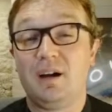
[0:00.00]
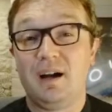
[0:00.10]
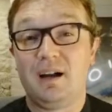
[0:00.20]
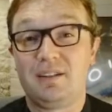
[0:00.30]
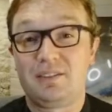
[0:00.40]

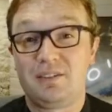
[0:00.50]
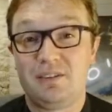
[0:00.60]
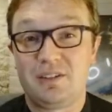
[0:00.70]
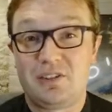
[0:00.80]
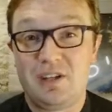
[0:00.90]

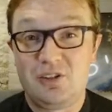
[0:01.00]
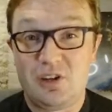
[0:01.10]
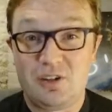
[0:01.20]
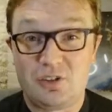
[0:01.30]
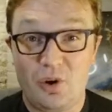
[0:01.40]
to the
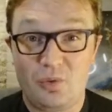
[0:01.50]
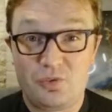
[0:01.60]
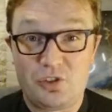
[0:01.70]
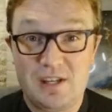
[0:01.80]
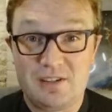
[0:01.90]
teachings
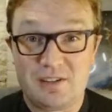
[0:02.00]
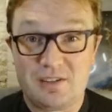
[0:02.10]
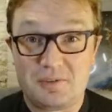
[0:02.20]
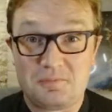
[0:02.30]
of Jesus.